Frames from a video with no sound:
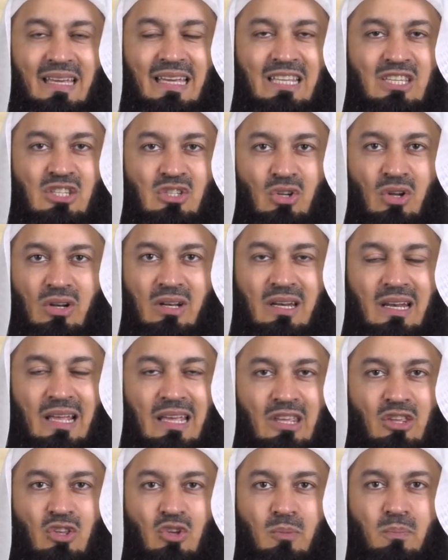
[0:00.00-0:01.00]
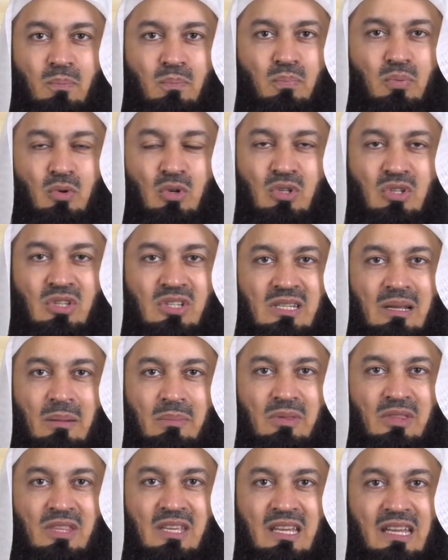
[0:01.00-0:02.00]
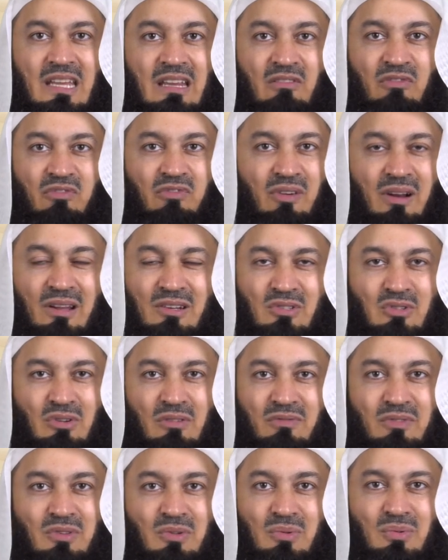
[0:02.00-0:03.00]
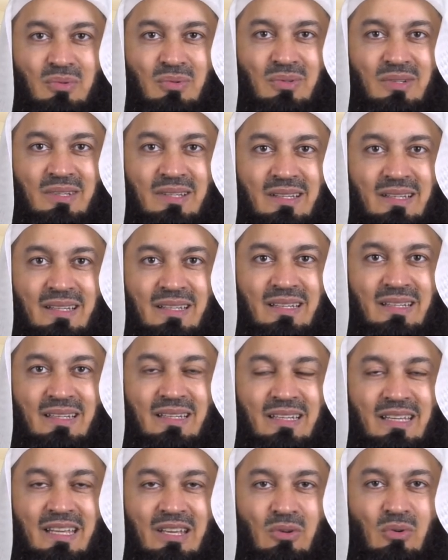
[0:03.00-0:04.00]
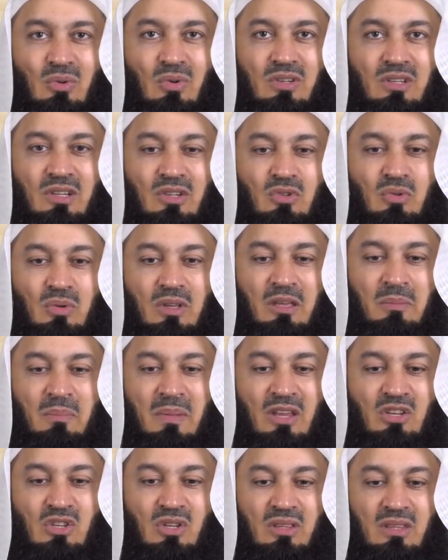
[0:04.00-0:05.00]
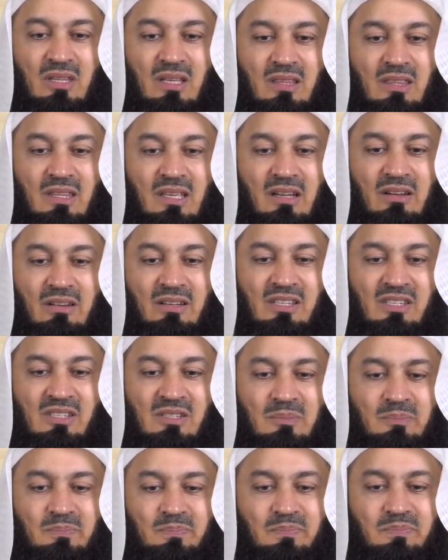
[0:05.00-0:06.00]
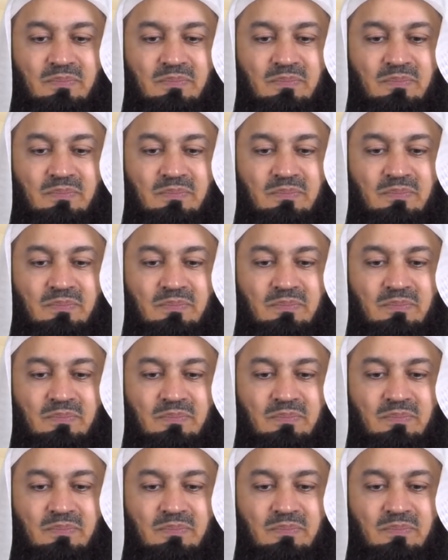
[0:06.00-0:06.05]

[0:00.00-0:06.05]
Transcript: It's not like you put something in front of you in order to imagine that there is